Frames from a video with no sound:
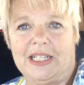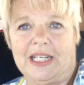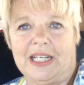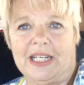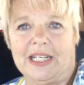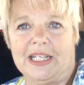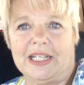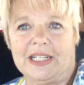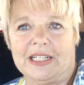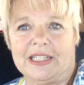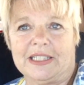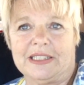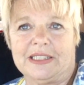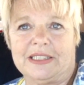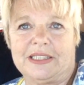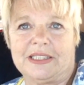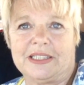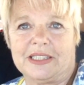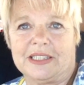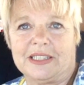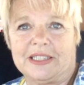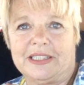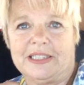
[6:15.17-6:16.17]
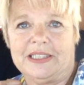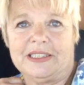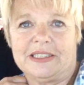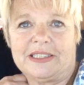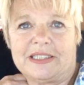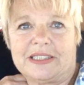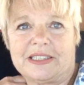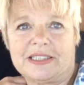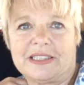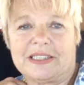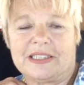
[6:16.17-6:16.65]
And
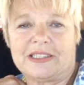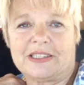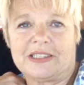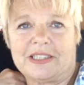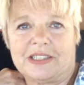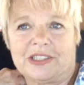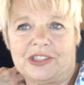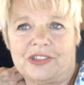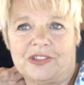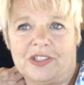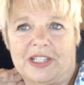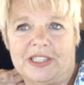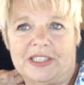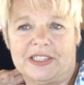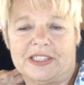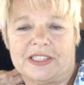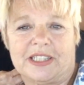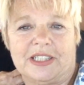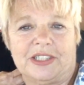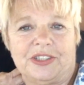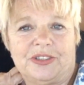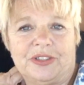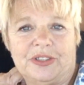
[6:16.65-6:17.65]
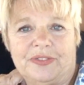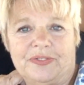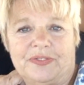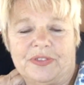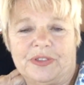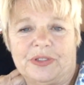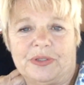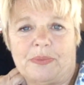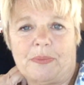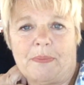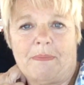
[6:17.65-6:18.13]
he's trying to schedule it
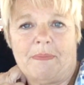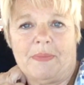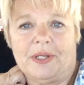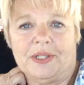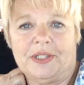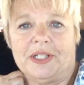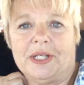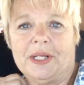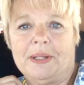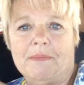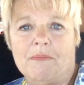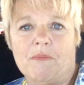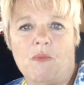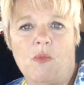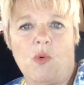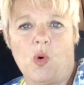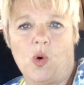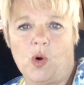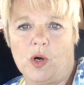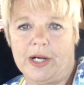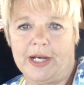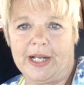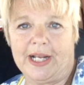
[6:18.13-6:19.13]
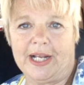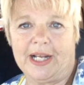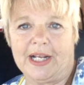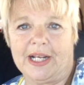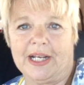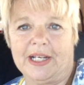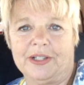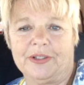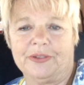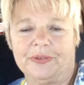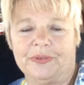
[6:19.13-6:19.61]
for Monday
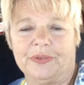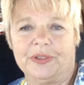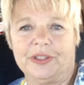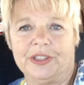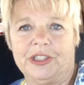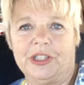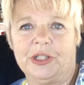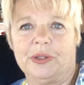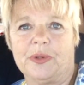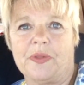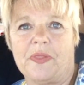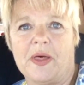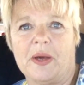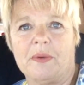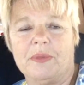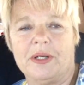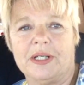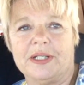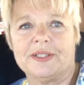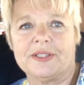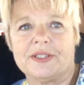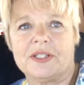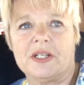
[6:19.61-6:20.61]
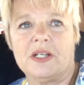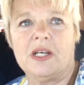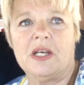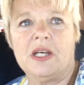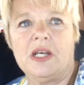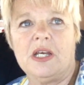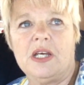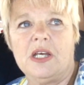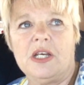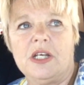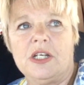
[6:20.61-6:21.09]
morning. I don't really know what that means.
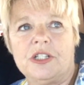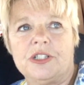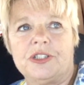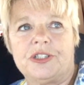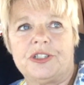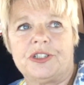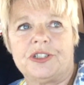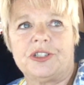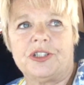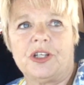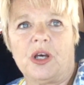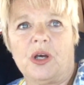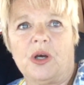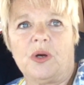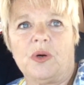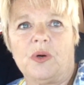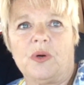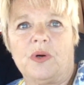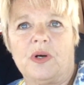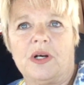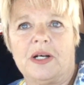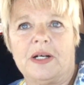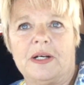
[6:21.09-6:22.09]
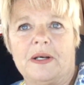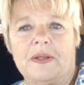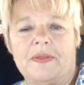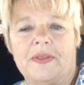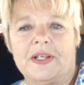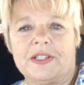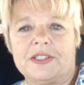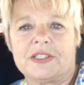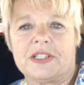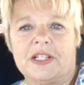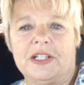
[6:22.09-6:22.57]
So
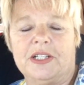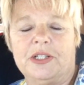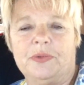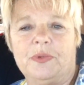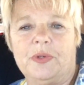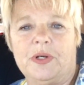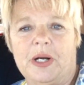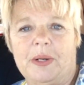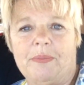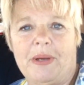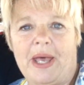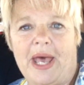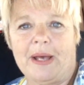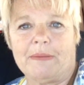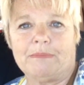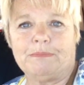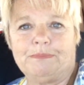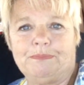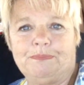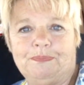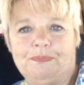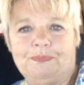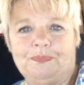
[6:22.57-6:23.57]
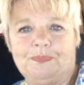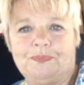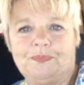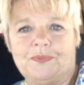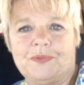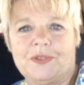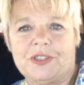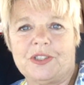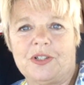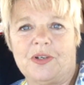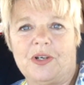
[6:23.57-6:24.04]
that's kind of where I'm at.
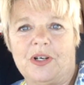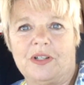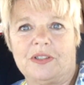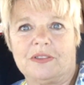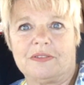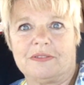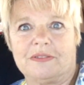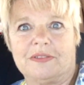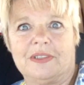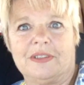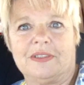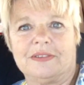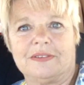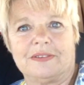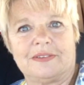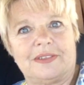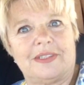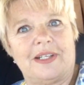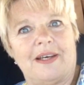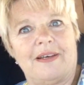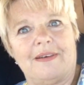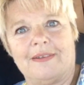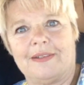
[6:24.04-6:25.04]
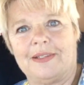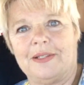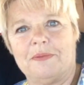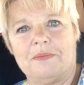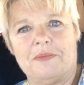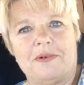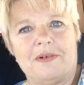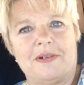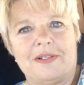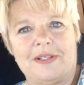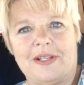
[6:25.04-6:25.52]
So I'll tell you
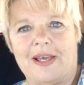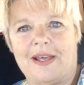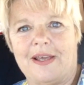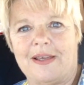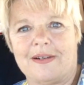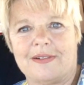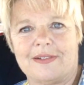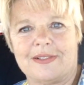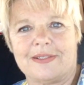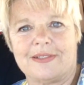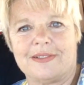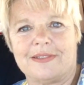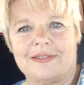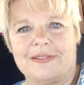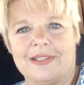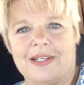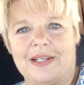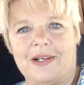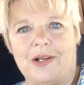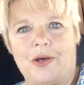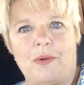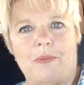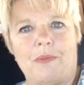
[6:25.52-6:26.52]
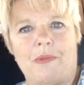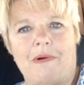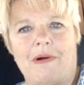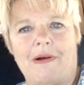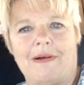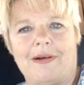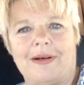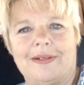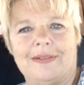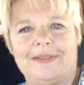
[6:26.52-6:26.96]
more later as soon as I know more.